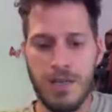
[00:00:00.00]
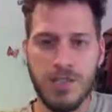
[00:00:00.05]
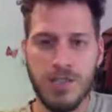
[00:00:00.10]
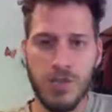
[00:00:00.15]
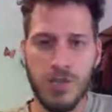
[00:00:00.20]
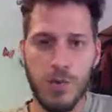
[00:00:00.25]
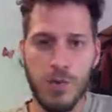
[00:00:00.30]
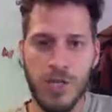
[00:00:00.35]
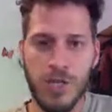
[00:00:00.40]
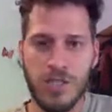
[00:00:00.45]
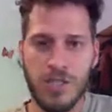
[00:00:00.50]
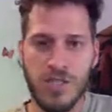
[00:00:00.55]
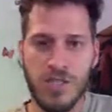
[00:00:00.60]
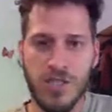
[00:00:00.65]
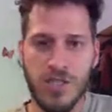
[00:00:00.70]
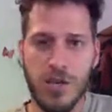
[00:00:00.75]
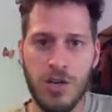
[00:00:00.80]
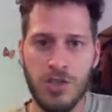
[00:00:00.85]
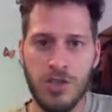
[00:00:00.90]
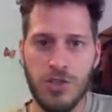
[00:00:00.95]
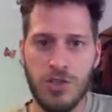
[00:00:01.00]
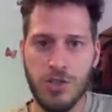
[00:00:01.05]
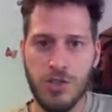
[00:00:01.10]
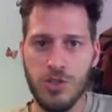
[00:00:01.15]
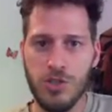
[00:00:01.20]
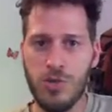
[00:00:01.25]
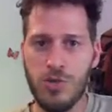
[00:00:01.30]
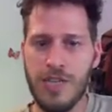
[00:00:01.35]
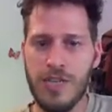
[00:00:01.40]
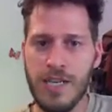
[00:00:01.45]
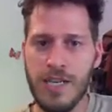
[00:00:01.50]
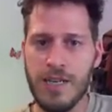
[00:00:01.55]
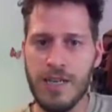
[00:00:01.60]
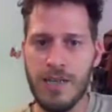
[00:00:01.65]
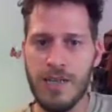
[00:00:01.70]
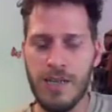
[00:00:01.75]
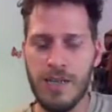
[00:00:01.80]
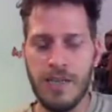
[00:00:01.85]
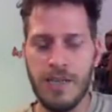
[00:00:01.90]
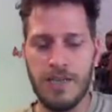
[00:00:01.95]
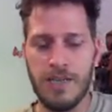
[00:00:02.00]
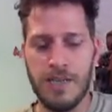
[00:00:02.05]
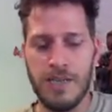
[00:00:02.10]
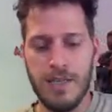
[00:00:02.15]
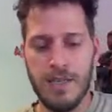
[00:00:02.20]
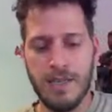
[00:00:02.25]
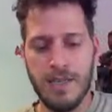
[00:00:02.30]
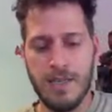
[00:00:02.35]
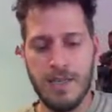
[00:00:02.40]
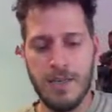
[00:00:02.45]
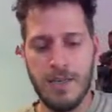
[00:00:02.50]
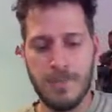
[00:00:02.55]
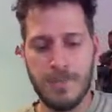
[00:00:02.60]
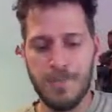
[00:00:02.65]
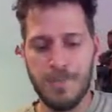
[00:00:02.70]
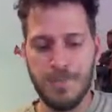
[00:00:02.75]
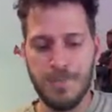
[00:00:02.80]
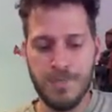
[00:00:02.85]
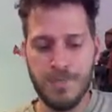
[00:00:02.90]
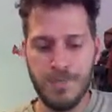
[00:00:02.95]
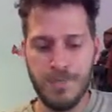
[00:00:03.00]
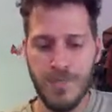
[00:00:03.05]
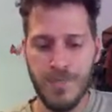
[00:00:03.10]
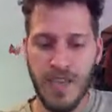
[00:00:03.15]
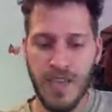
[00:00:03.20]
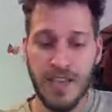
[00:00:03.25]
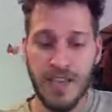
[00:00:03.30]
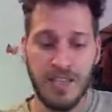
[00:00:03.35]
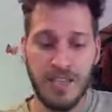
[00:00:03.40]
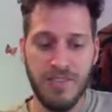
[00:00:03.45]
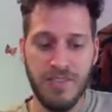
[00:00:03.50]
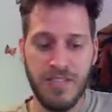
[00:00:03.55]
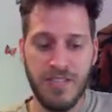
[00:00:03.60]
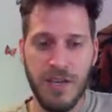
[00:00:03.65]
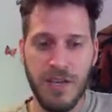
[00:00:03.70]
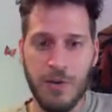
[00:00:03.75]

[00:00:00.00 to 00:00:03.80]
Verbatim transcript: we can start Julia, activate our